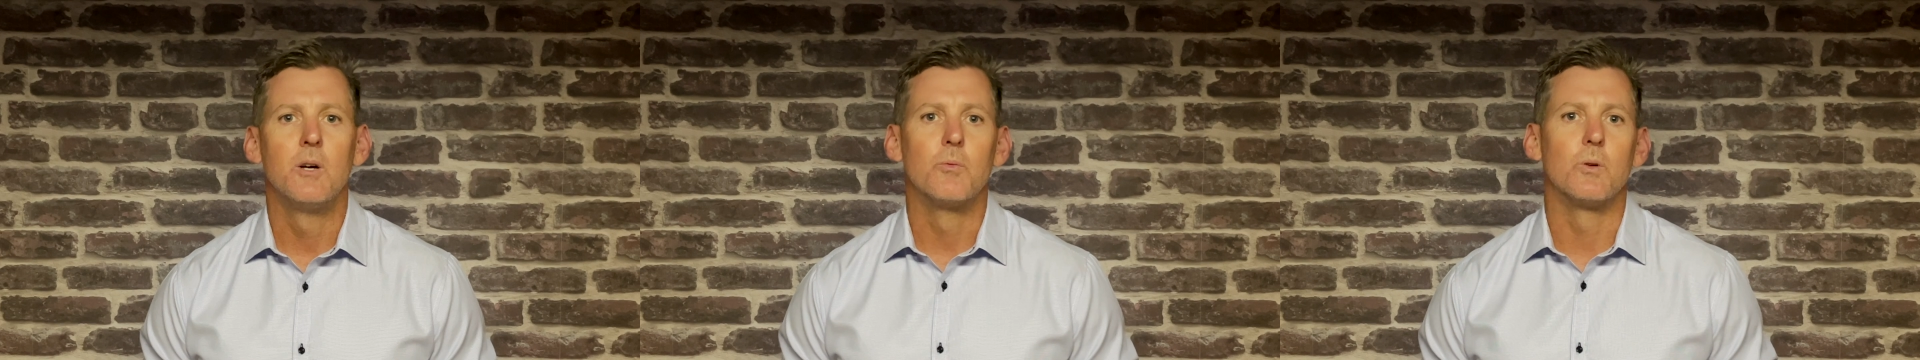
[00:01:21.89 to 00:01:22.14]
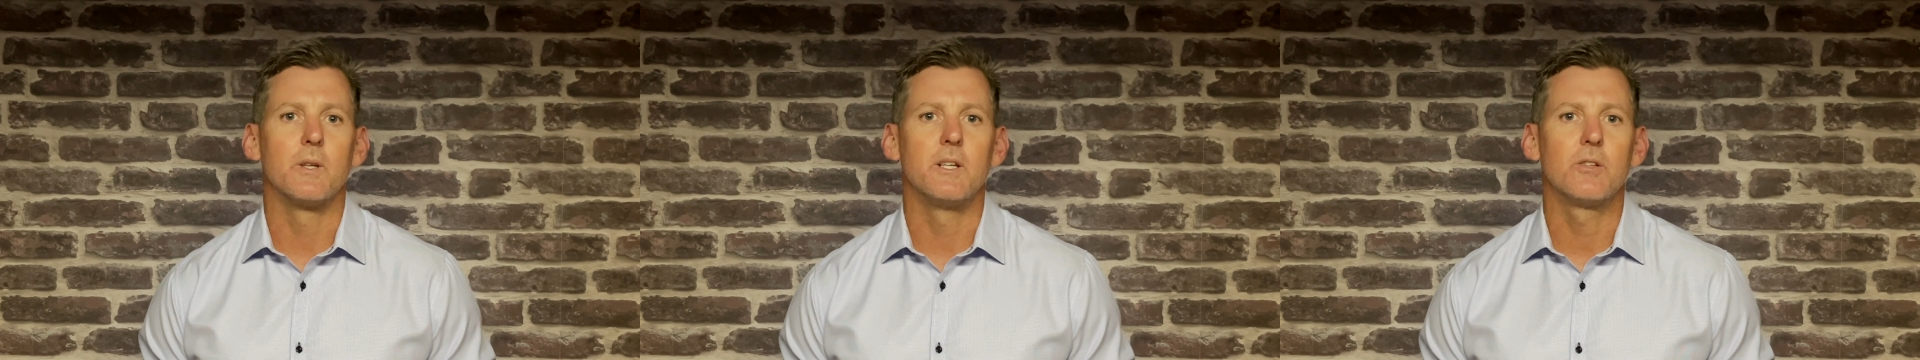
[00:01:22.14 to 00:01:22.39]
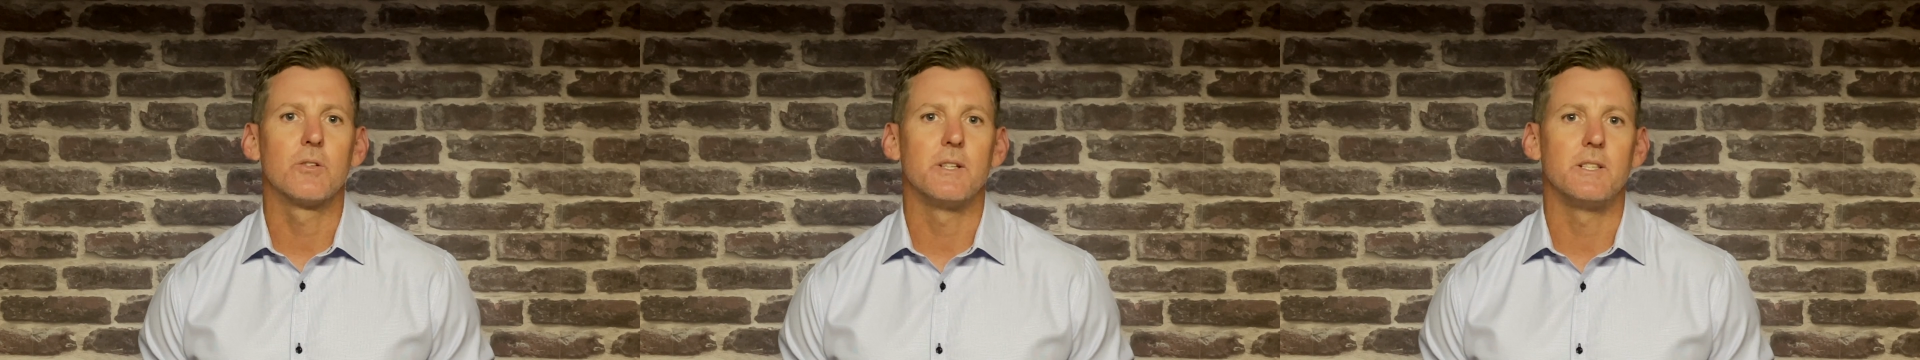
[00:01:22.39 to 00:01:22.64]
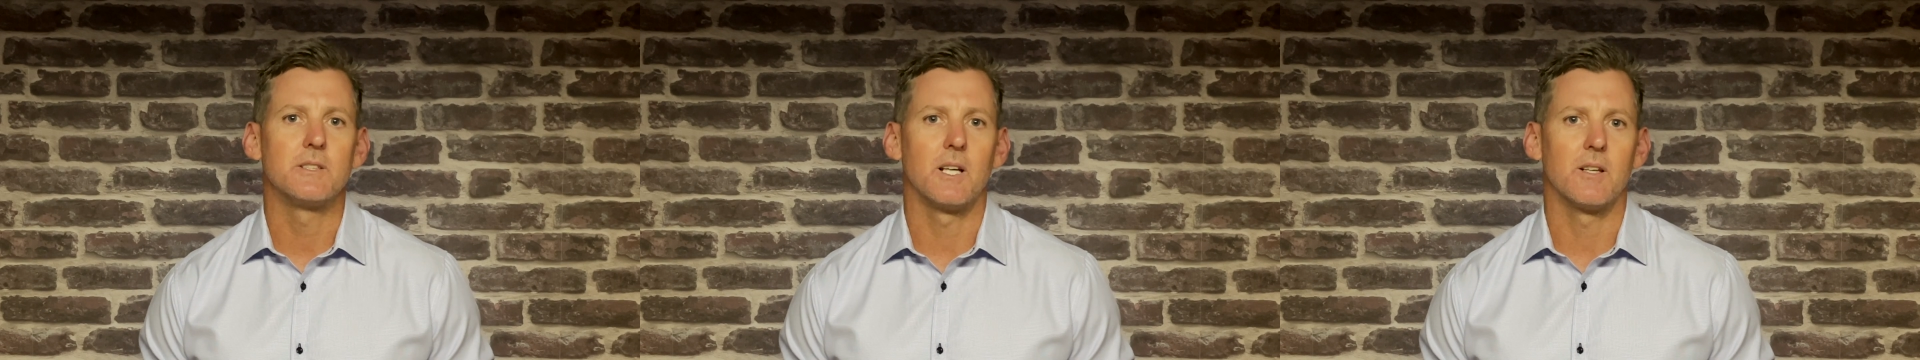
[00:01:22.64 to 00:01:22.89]
We'll
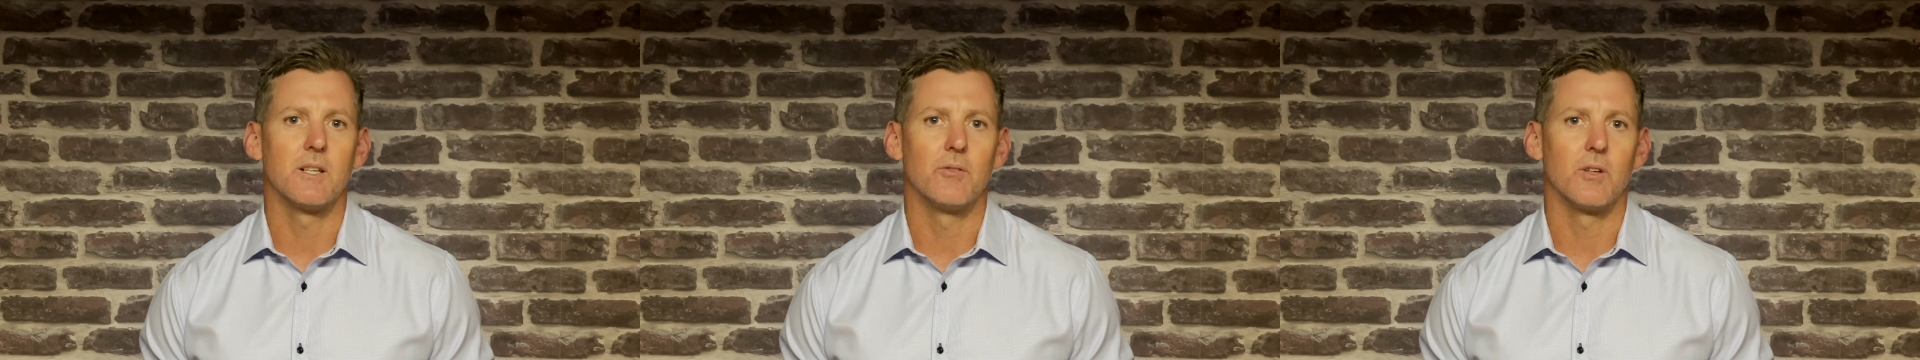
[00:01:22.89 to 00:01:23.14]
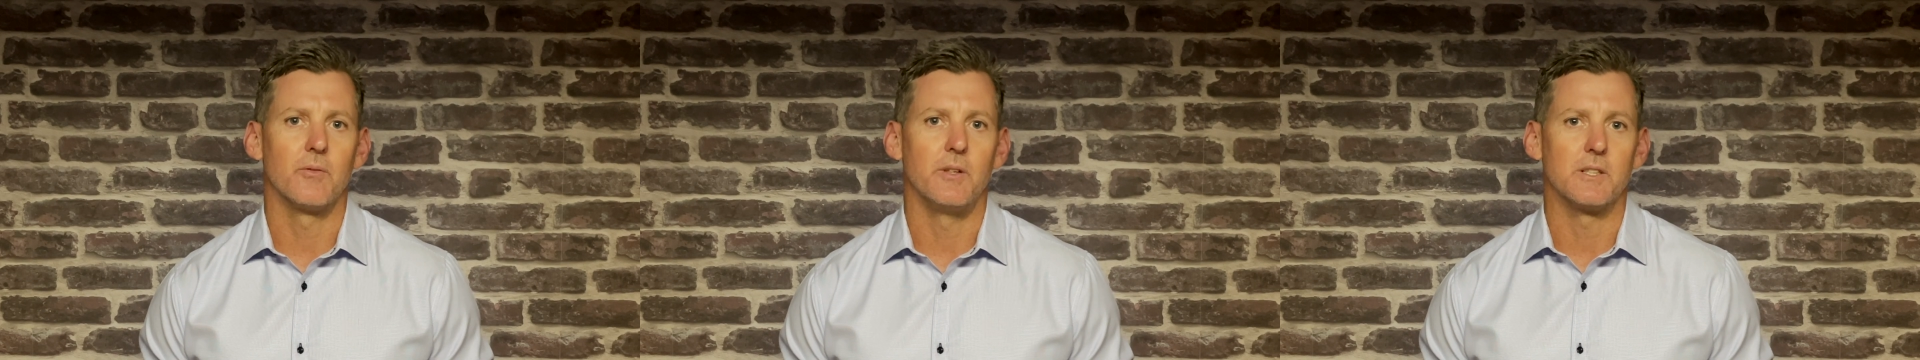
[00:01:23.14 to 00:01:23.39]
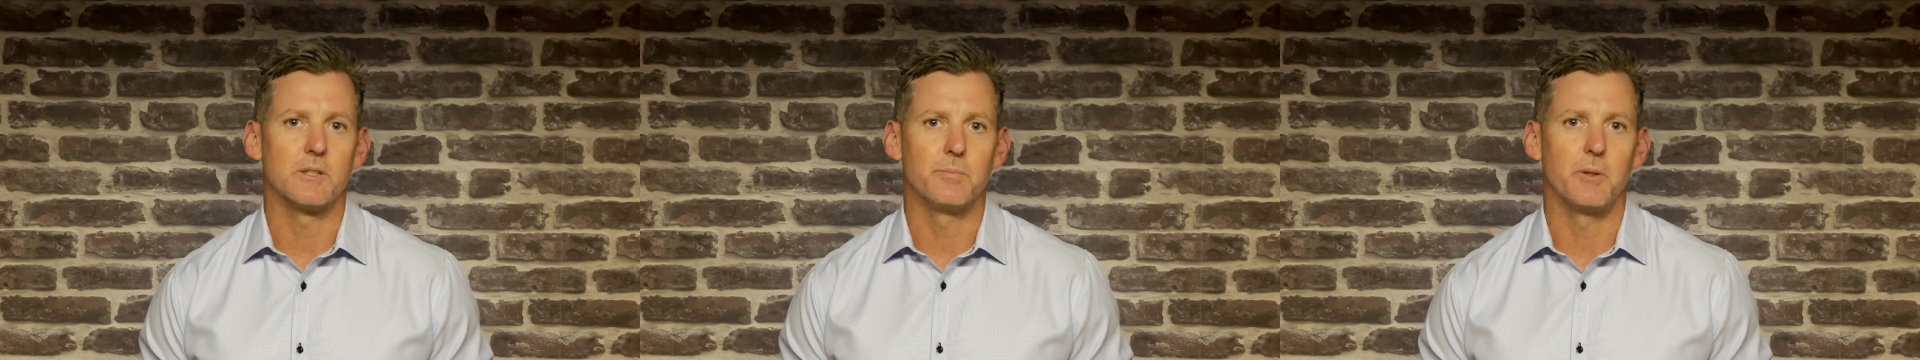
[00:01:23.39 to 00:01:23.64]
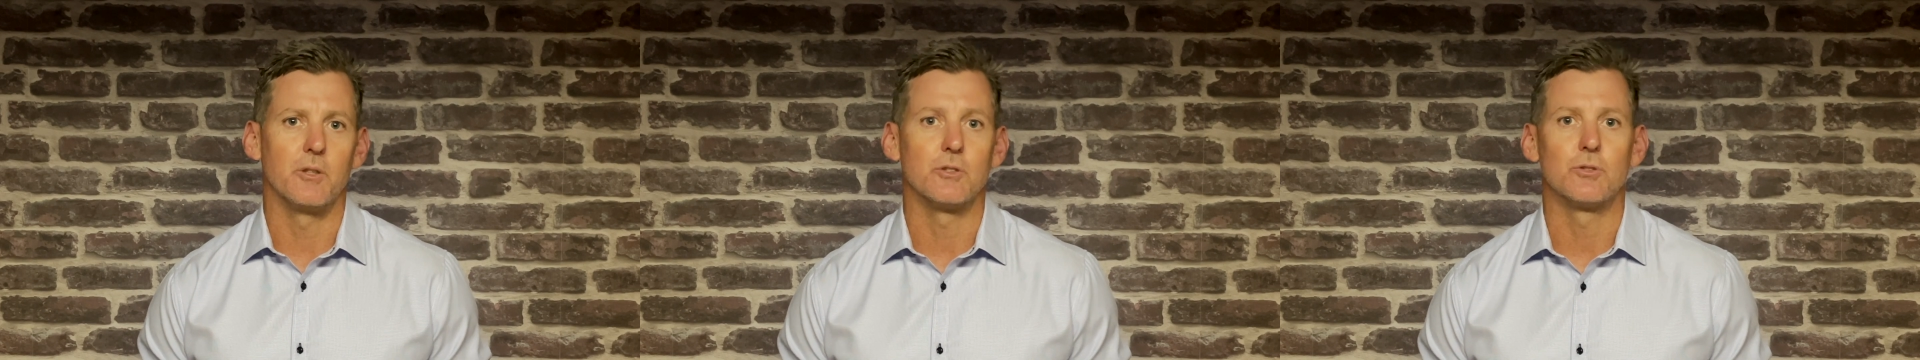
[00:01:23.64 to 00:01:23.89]
increase our level of
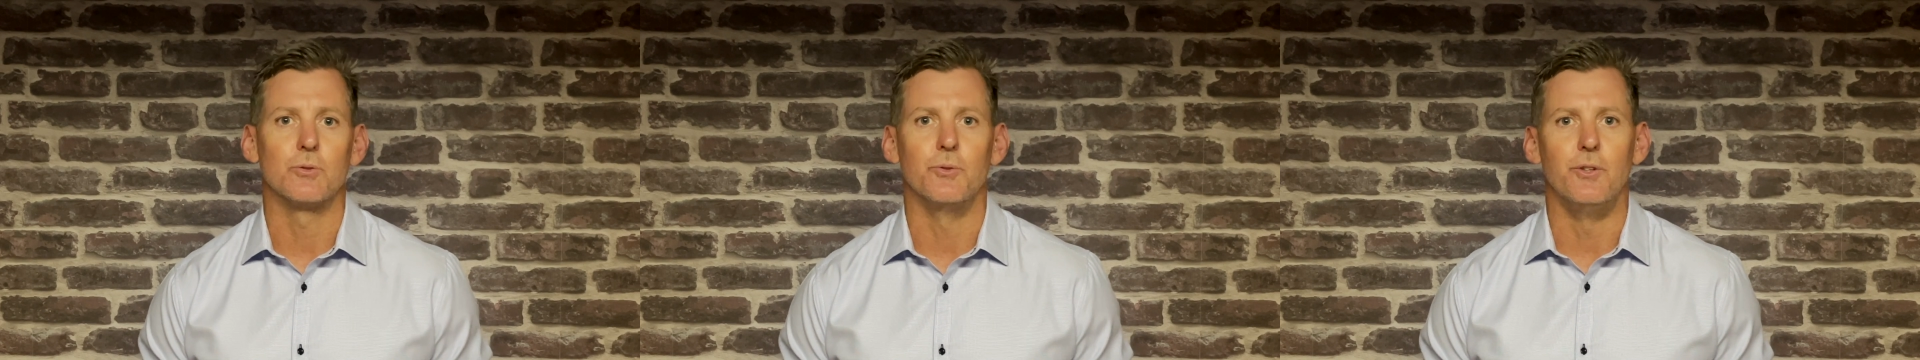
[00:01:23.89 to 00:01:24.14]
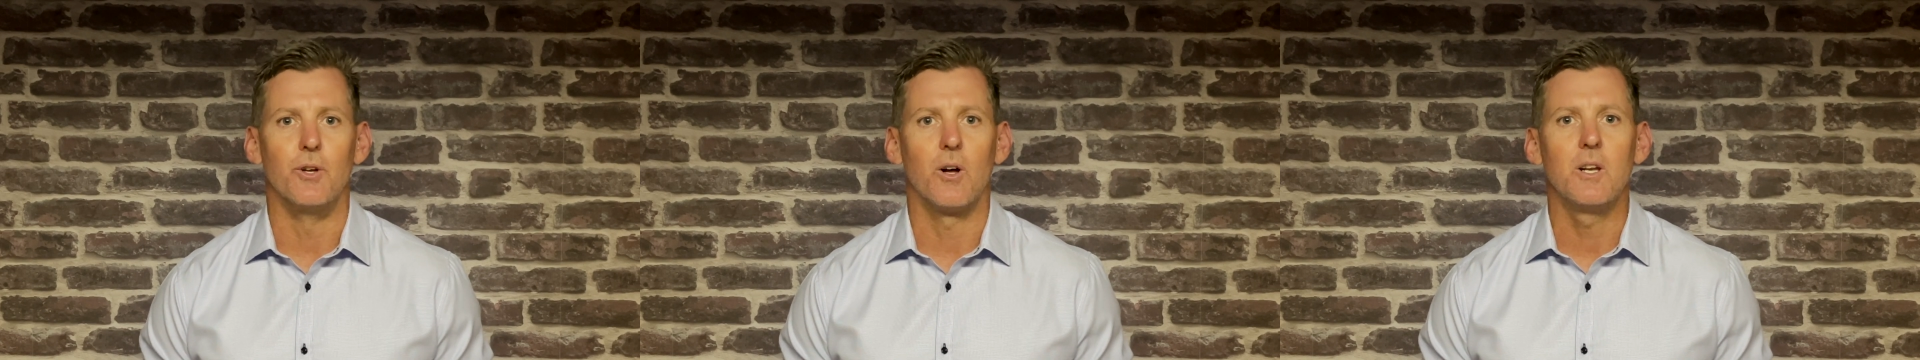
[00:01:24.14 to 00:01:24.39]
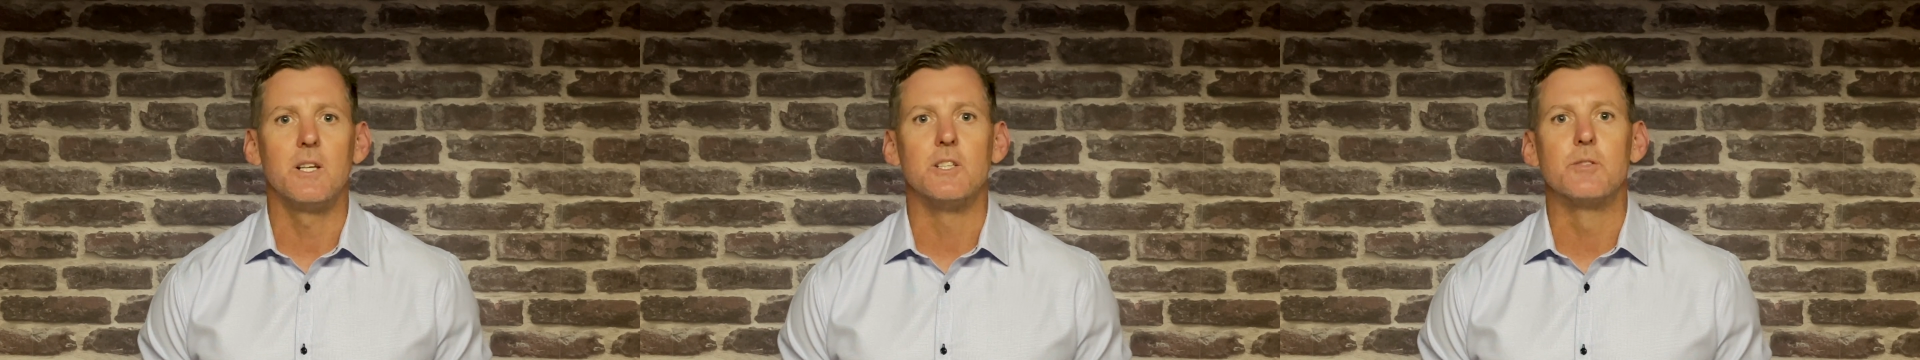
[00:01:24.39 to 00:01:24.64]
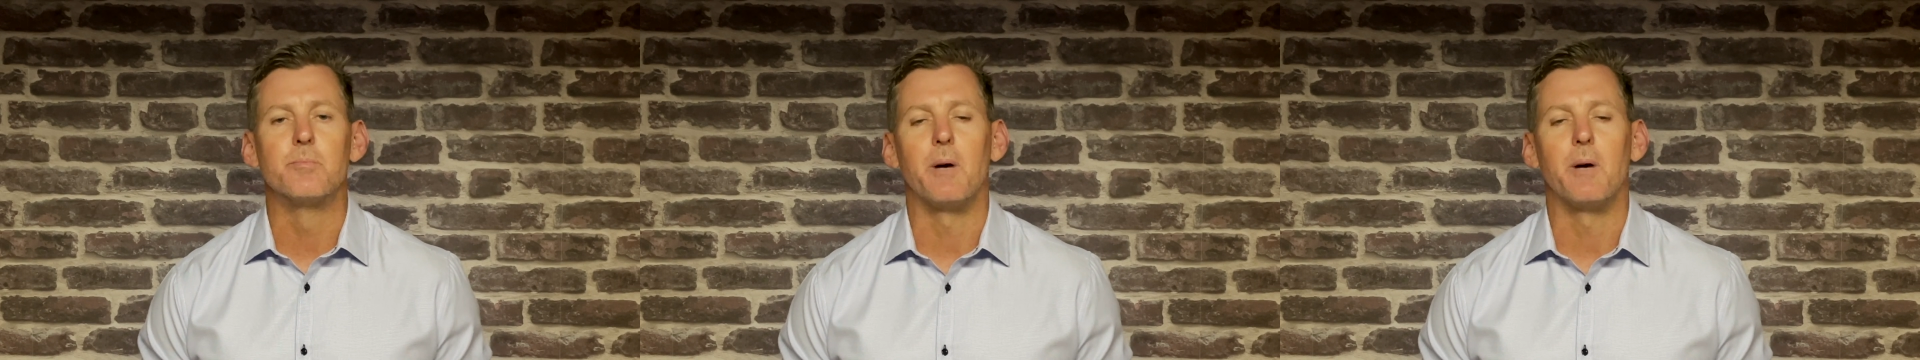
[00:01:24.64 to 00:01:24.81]
experiential knowledge